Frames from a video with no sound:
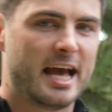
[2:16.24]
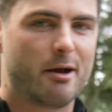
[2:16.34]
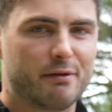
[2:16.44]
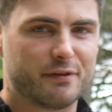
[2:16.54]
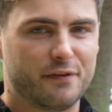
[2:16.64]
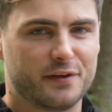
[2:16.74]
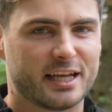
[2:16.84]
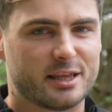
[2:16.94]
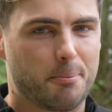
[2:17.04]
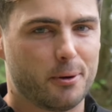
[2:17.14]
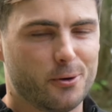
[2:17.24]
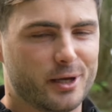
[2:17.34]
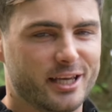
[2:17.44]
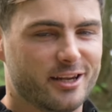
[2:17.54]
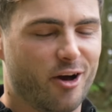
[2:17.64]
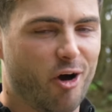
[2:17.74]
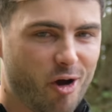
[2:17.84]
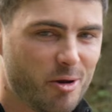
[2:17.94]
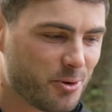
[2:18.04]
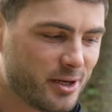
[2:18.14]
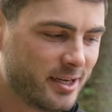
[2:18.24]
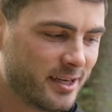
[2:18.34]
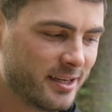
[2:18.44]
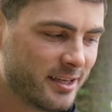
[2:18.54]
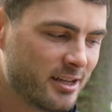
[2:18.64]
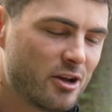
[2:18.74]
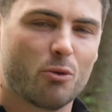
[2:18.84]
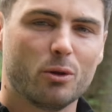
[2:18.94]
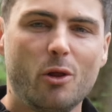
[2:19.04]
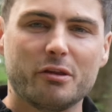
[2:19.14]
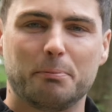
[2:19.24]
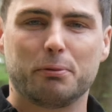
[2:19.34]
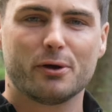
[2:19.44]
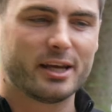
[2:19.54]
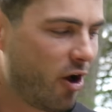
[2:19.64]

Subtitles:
However, if you get the plug-in hybrid, well, all the plug-in